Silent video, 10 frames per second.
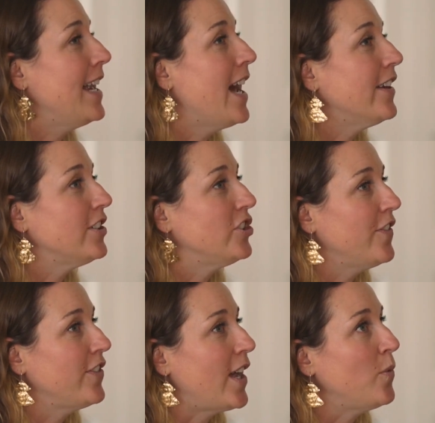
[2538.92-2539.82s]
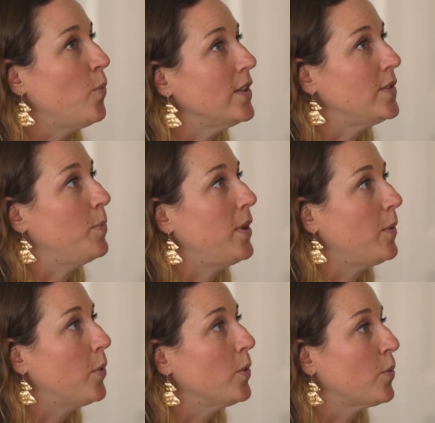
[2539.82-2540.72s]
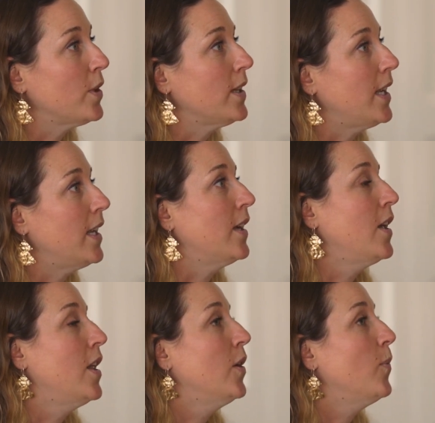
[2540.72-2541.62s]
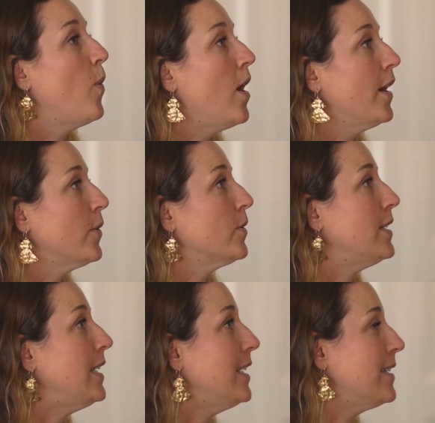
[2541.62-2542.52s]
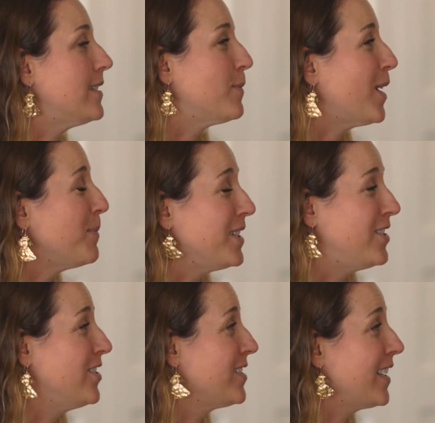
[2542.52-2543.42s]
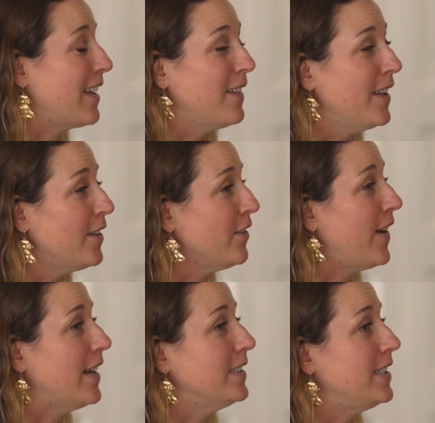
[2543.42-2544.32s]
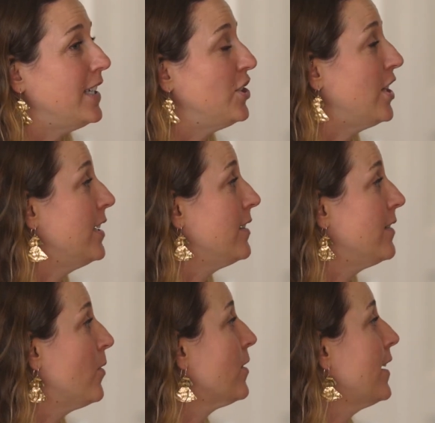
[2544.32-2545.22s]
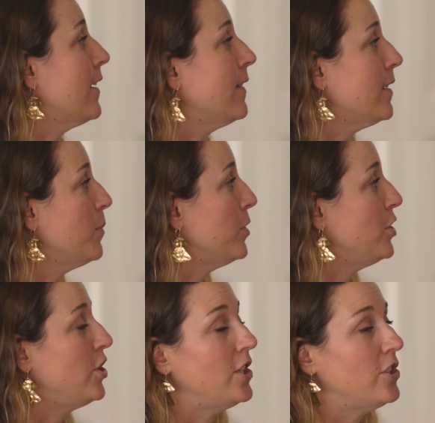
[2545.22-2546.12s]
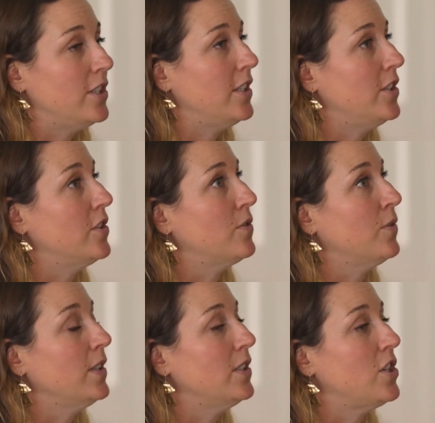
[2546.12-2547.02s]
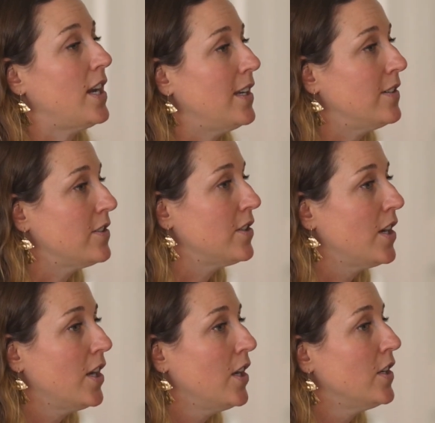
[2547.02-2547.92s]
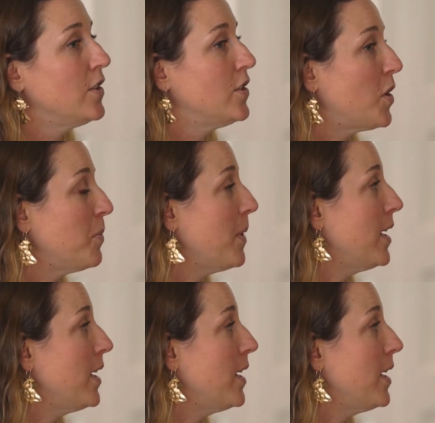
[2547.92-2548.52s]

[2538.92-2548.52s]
And how to shift that, and what do people really want or need? And sometimes it's just like a little validation or like a little appreciation can just really change so